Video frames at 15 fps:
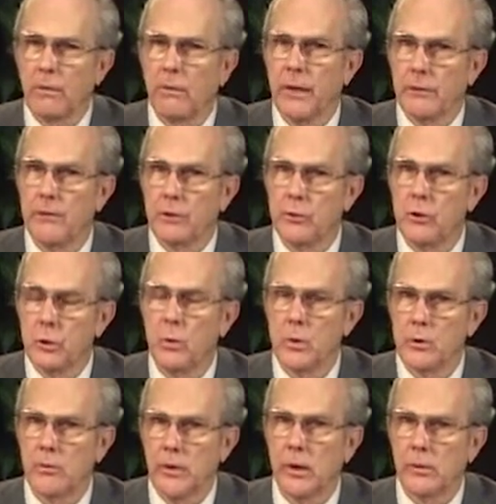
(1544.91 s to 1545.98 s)
that the
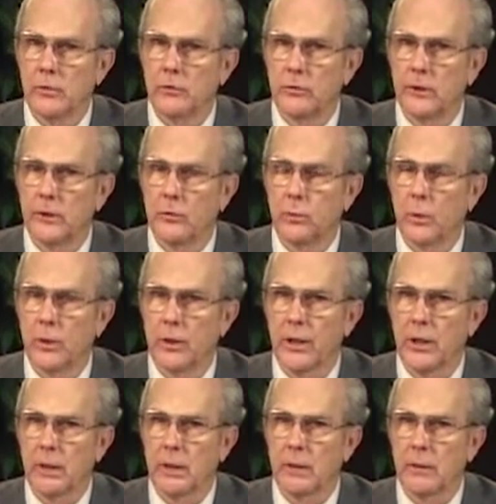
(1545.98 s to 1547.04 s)
Jewish Pharisees were
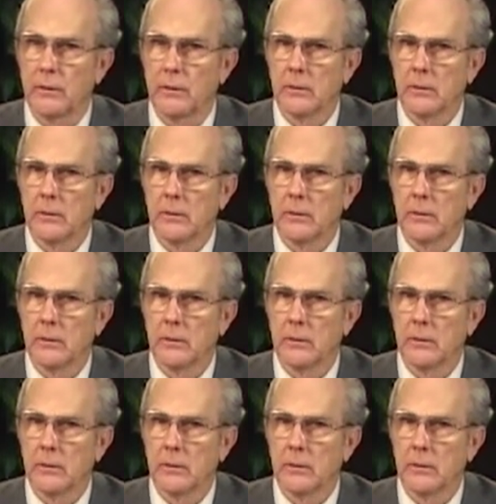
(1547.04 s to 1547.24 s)
thinking.